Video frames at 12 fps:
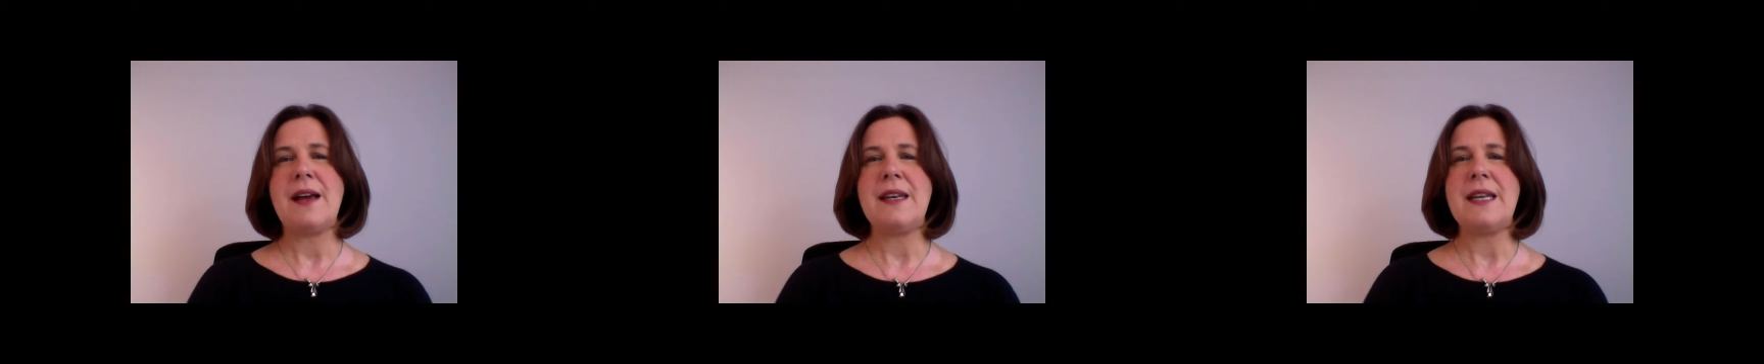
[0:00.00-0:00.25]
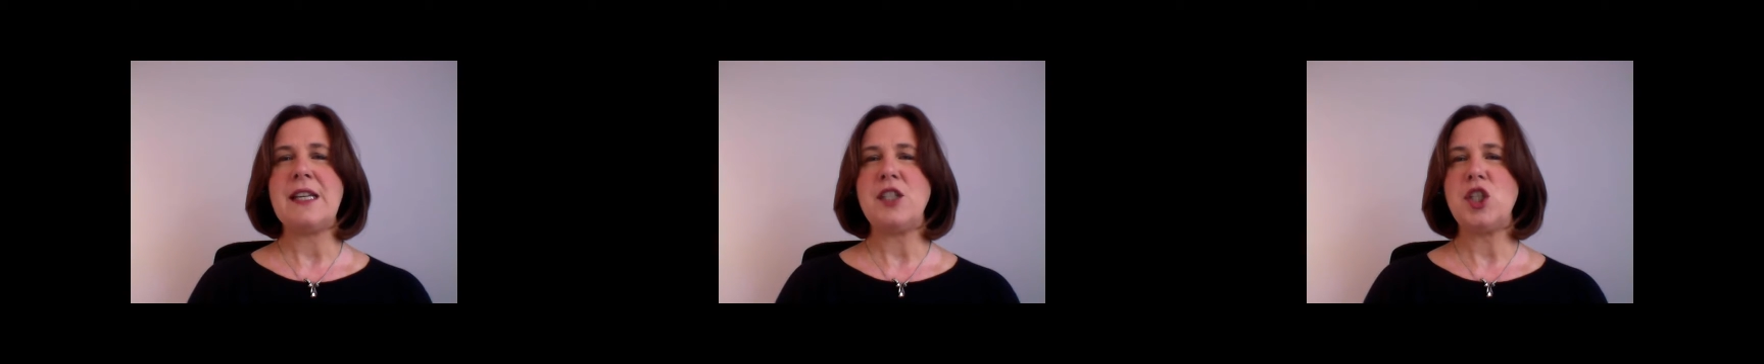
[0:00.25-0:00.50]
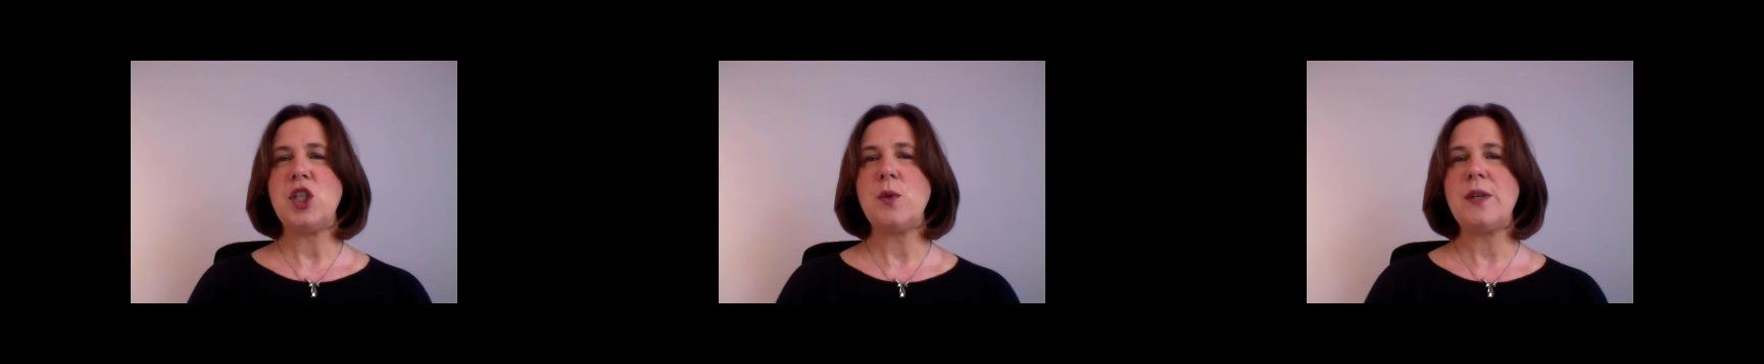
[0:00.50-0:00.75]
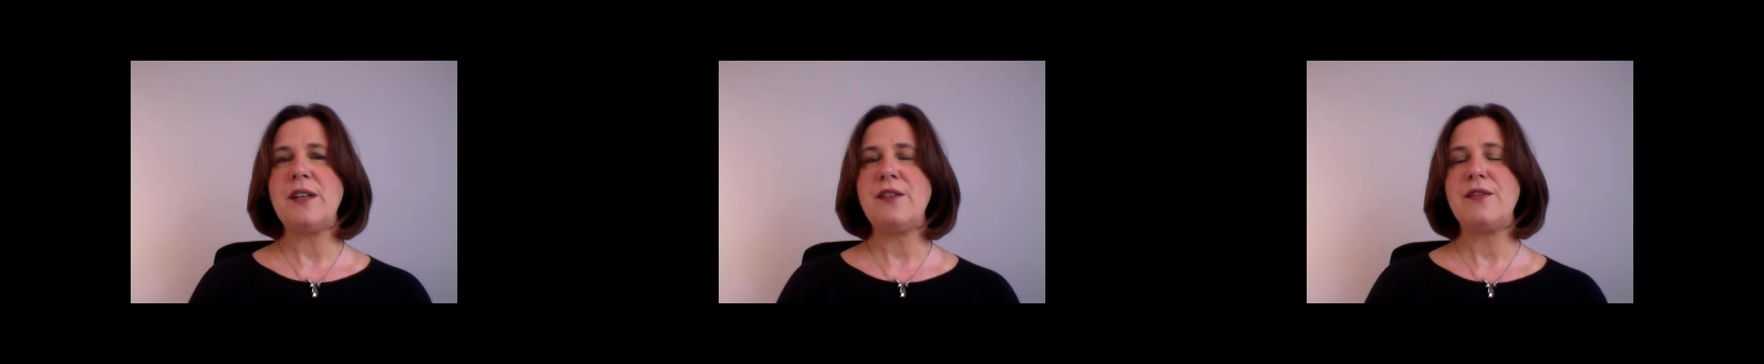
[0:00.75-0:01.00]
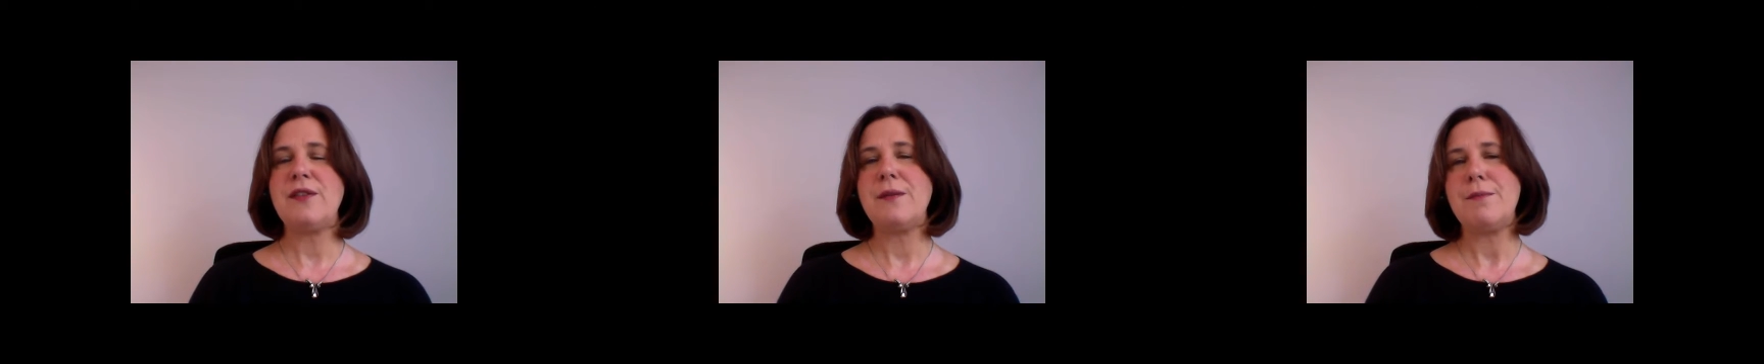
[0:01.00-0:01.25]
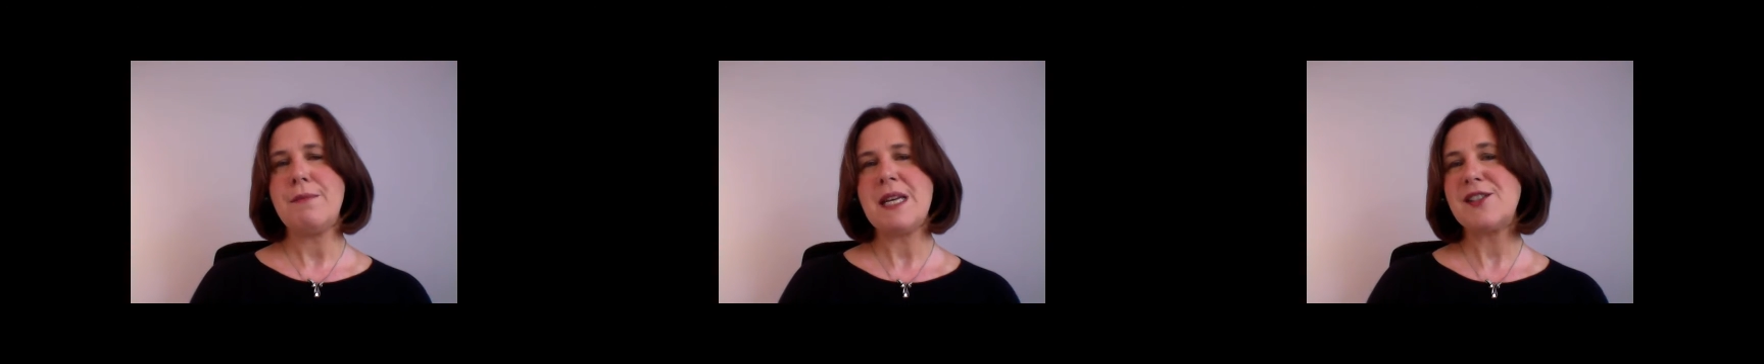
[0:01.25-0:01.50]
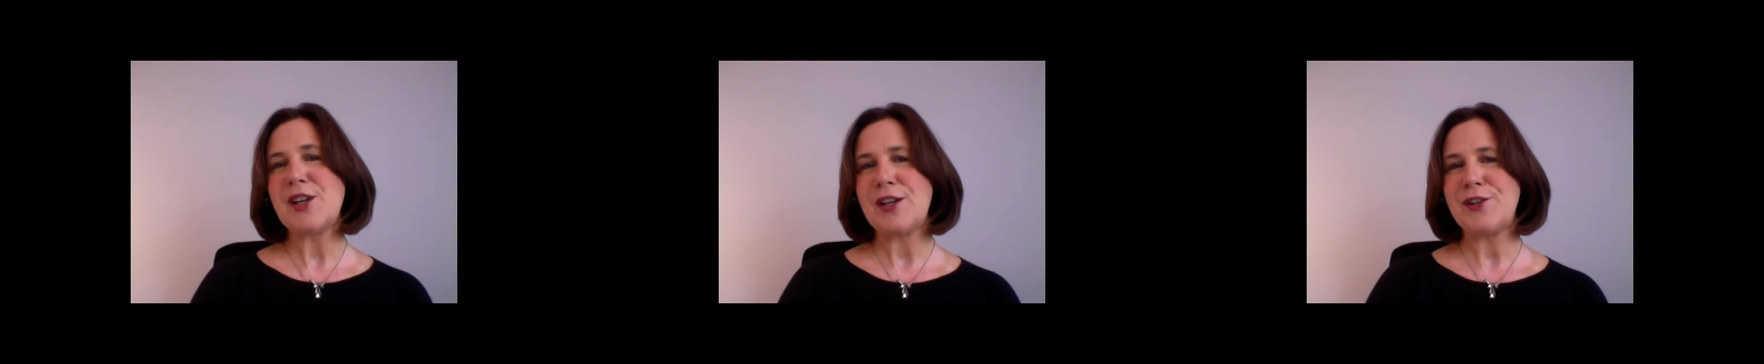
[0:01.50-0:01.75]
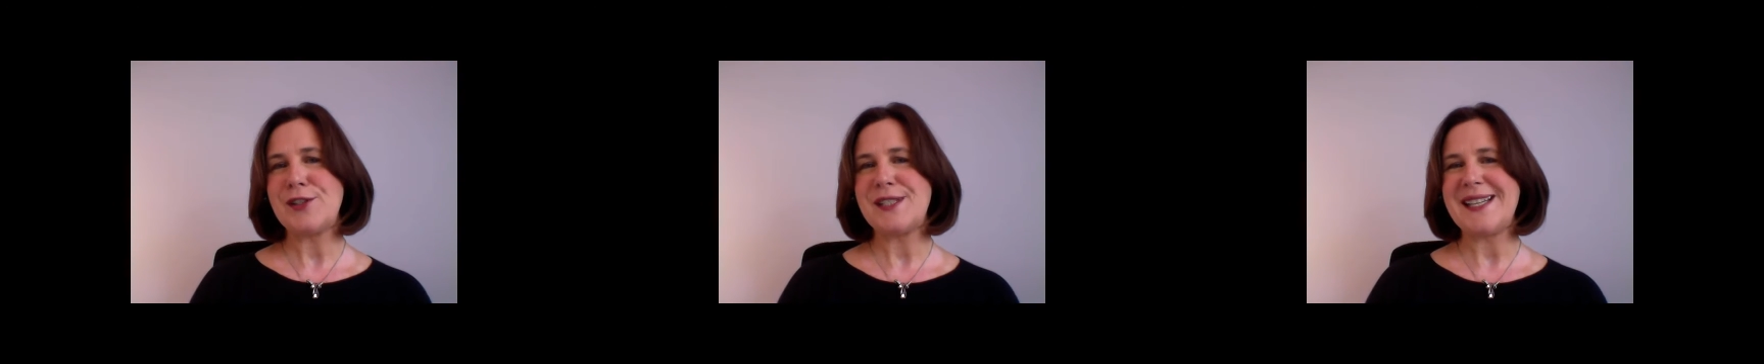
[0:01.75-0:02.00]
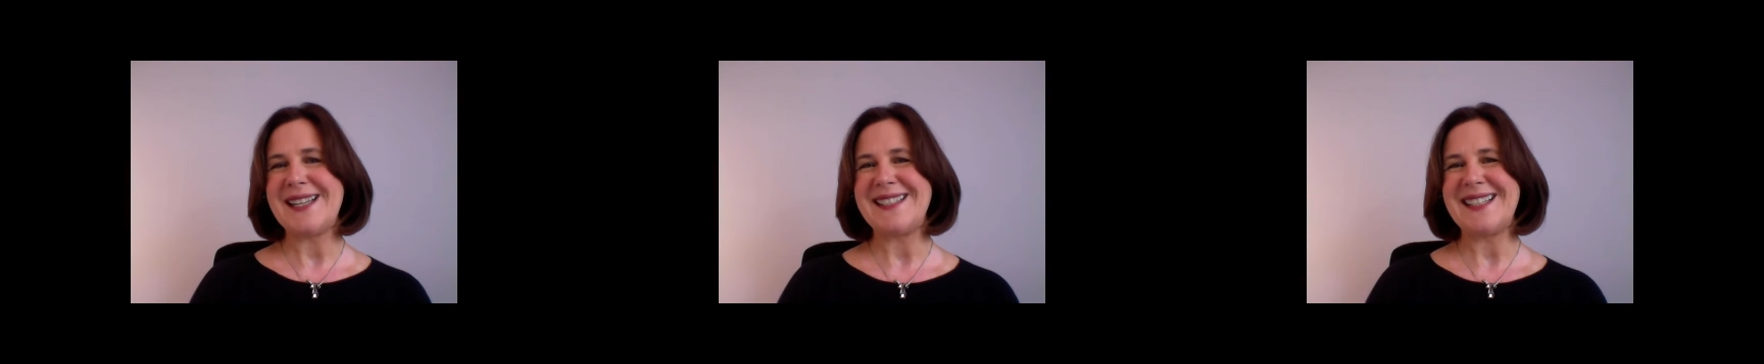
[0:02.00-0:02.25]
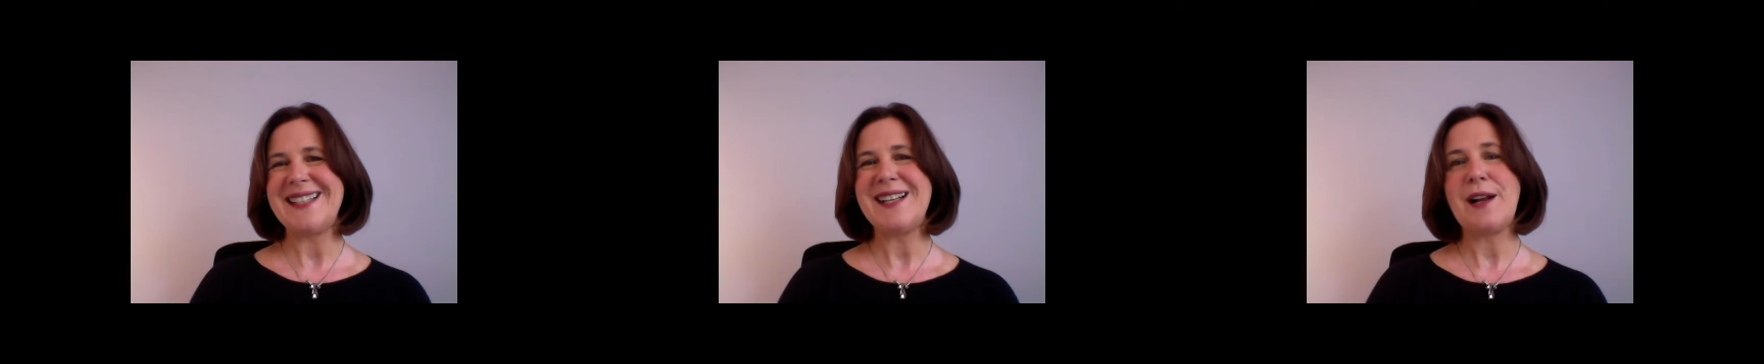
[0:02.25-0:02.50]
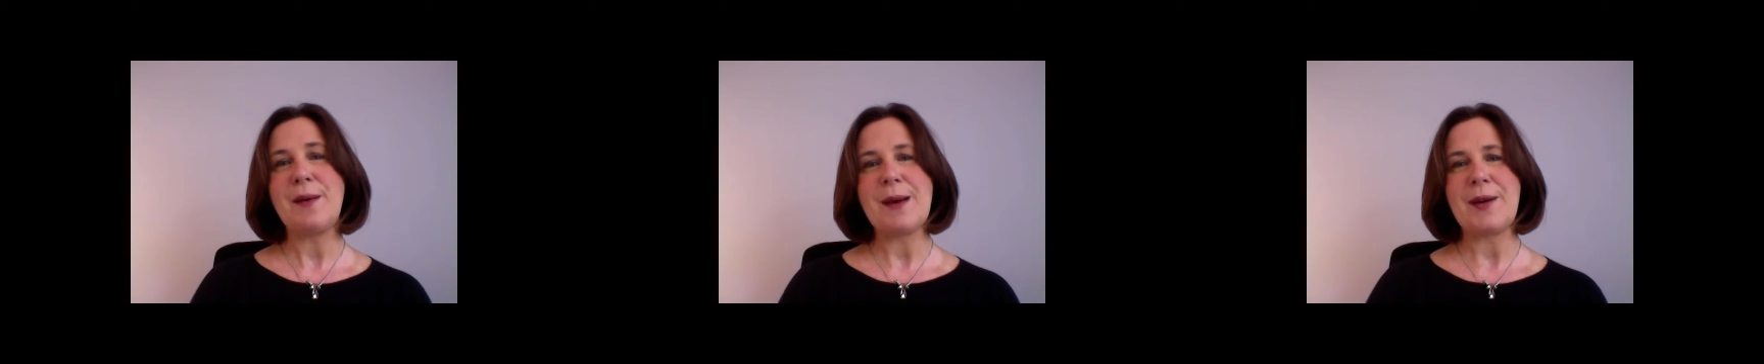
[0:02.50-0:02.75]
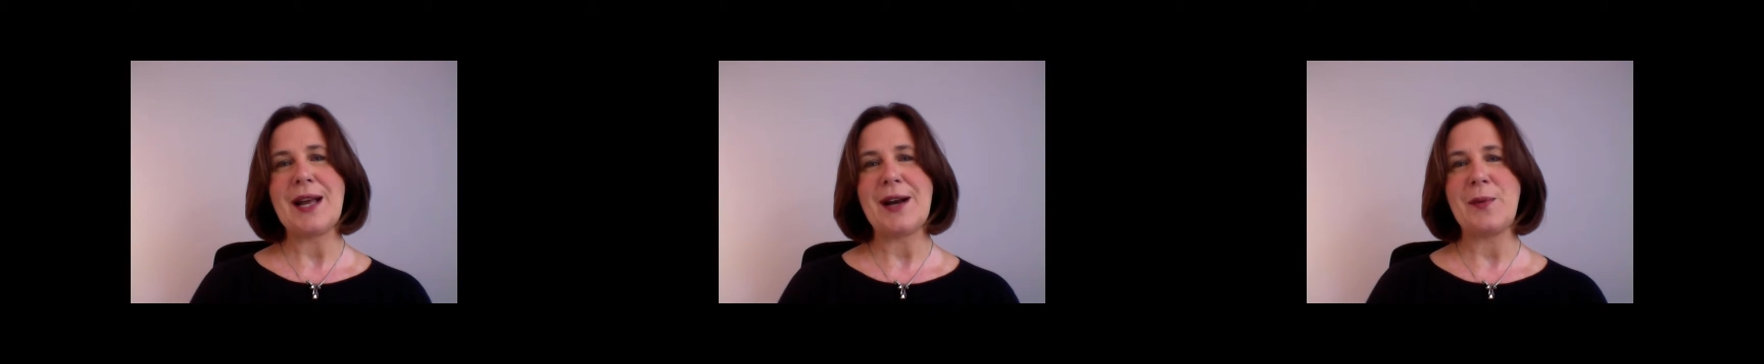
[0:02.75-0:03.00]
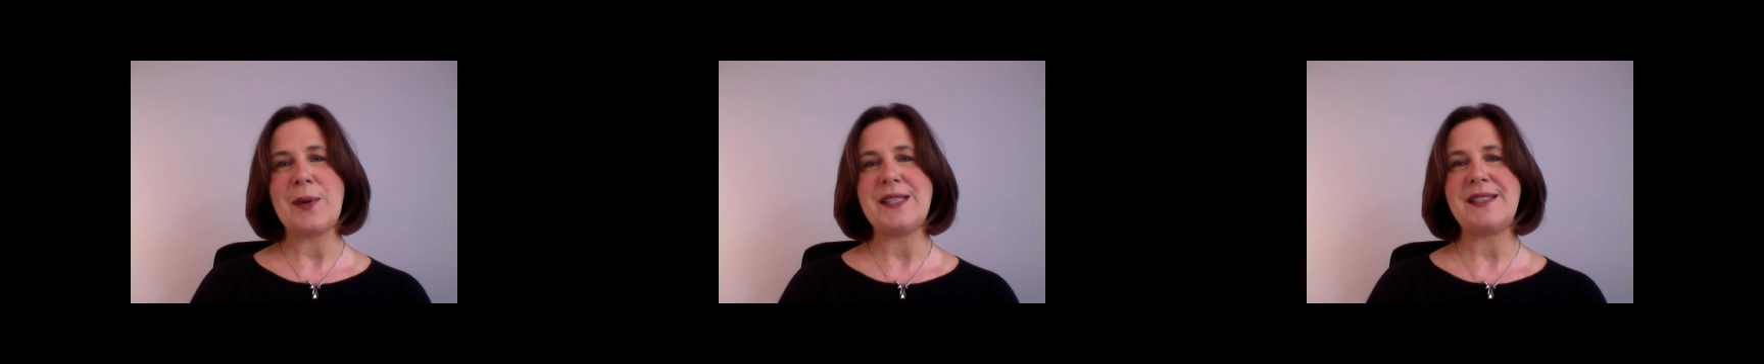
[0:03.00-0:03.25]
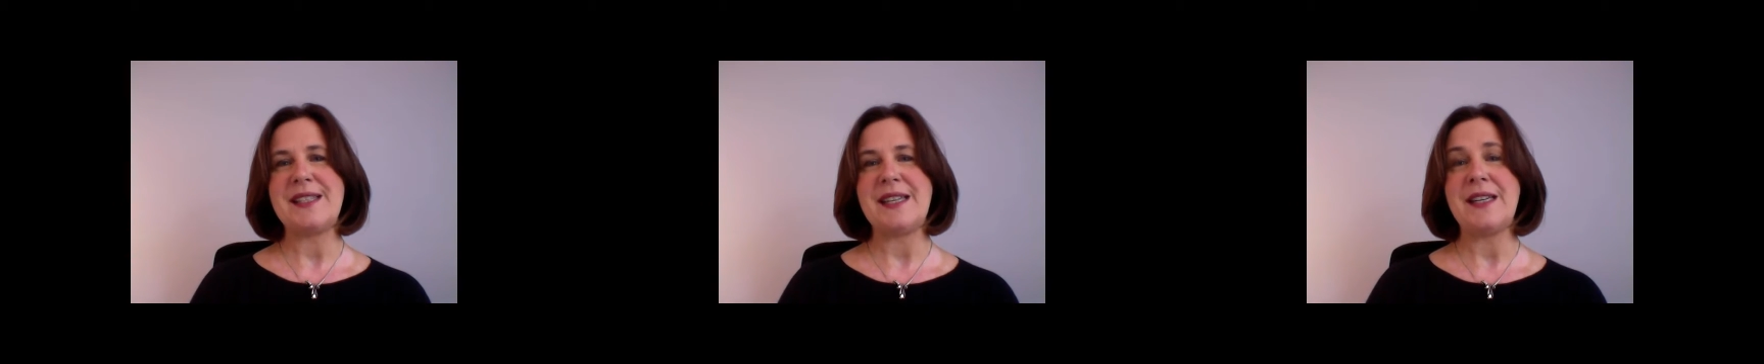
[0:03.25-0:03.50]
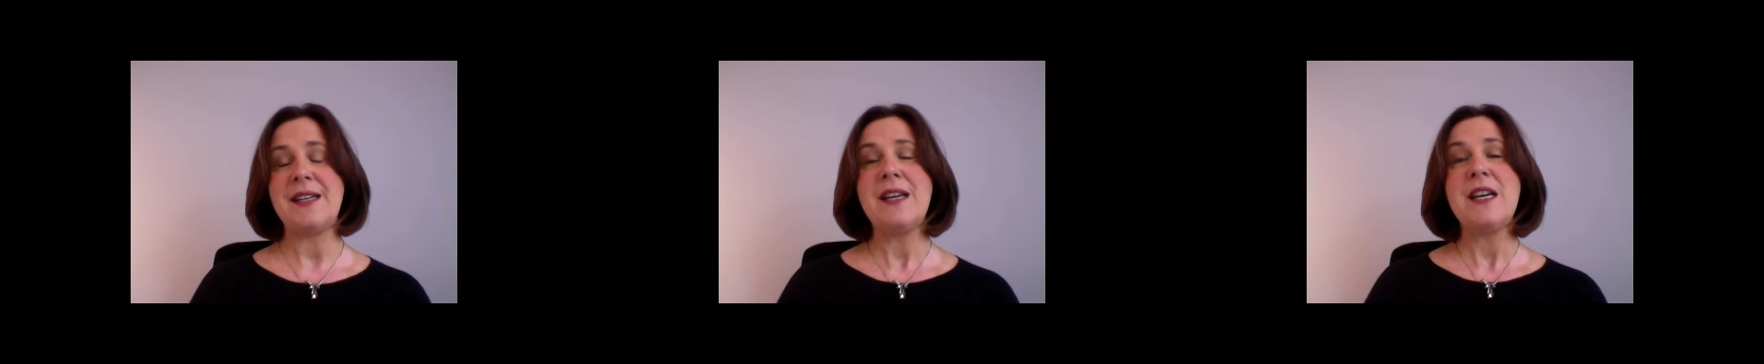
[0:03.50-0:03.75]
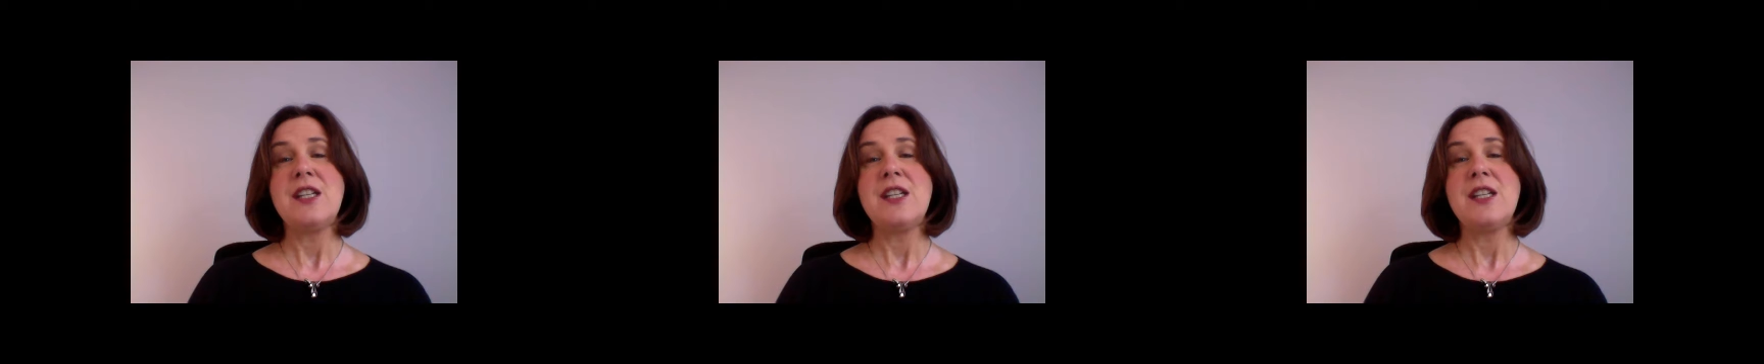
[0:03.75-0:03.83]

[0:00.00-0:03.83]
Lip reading: an intuitive misunderstanding about how we see